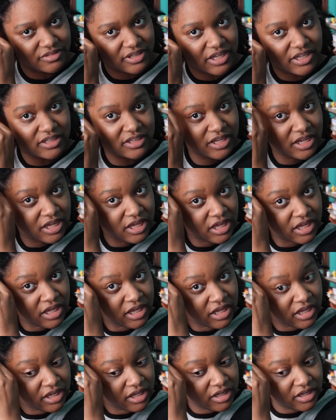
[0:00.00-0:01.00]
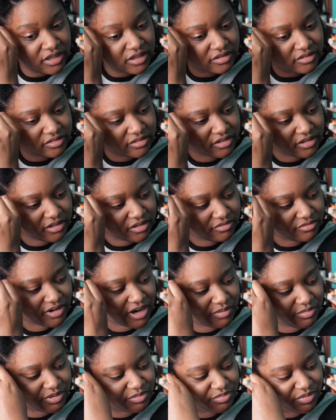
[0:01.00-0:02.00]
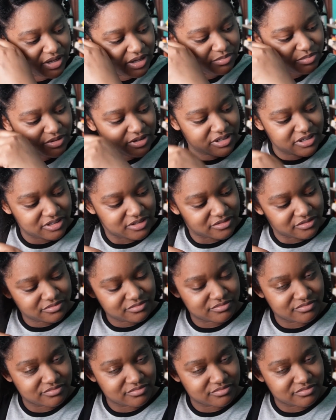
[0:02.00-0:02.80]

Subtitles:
that. The wrapping paper,